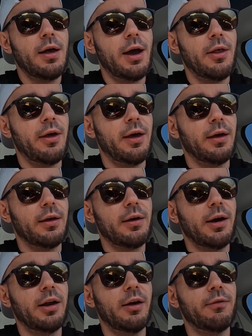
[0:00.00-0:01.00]
and then
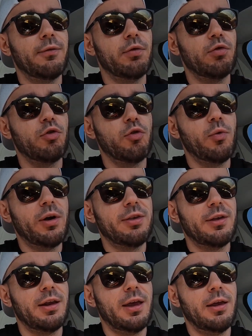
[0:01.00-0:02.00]
kind of
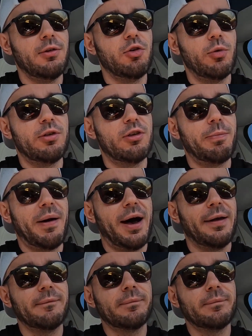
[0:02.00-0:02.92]
twist it into its spot.